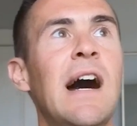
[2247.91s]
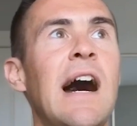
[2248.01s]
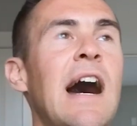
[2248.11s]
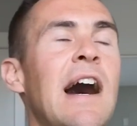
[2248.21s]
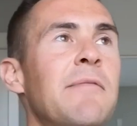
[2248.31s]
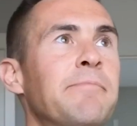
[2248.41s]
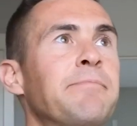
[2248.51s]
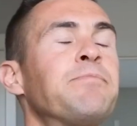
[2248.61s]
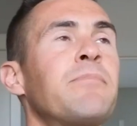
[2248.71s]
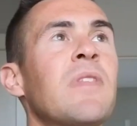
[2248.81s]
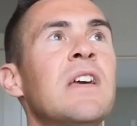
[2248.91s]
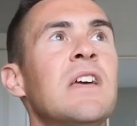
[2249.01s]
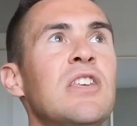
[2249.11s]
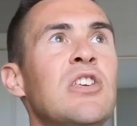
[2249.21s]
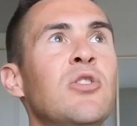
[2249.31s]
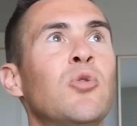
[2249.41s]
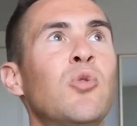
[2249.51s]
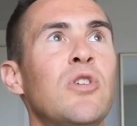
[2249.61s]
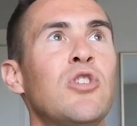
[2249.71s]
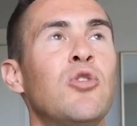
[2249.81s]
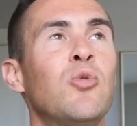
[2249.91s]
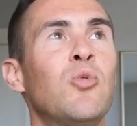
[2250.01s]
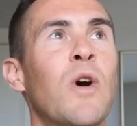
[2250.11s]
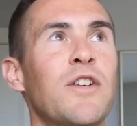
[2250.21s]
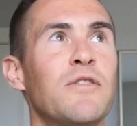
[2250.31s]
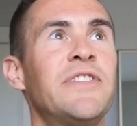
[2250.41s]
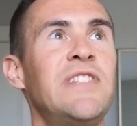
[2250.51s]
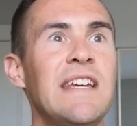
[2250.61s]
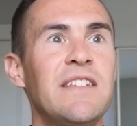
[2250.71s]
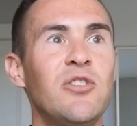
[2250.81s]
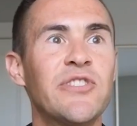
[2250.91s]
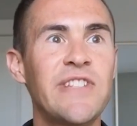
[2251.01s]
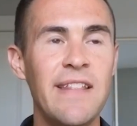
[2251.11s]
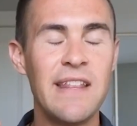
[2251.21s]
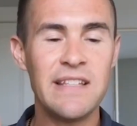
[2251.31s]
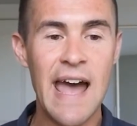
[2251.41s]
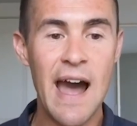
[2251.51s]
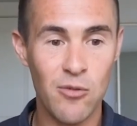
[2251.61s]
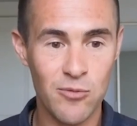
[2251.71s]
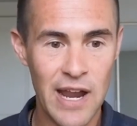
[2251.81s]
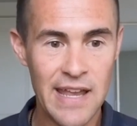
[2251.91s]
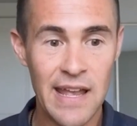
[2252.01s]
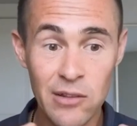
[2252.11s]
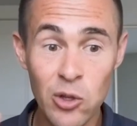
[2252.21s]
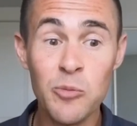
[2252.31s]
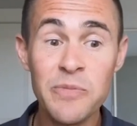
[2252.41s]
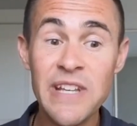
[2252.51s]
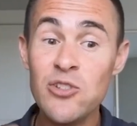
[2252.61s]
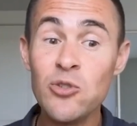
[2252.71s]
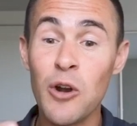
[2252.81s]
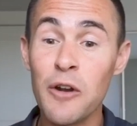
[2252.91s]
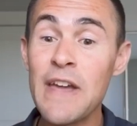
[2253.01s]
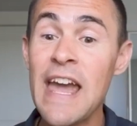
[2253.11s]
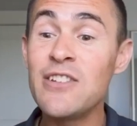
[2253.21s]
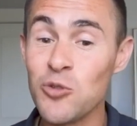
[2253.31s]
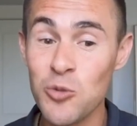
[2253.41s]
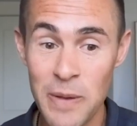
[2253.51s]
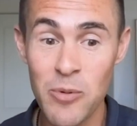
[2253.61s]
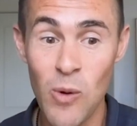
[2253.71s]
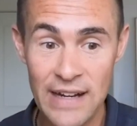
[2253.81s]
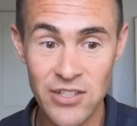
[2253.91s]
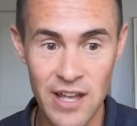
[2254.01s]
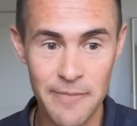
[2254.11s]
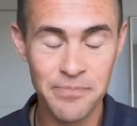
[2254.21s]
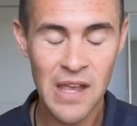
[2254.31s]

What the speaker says: what you'll see is you'll send these out, right? And Loom sends you notifications when people watch them.